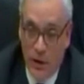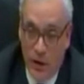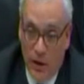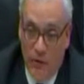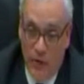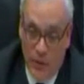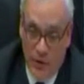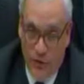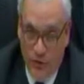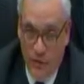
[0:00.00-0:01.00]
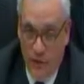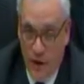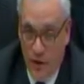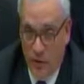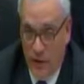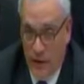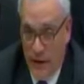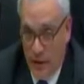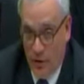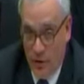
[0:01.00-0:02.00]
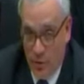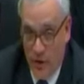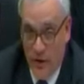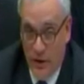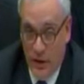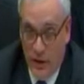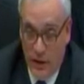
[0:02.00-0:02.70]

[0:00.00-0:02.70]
of a petition filed with the NLRB.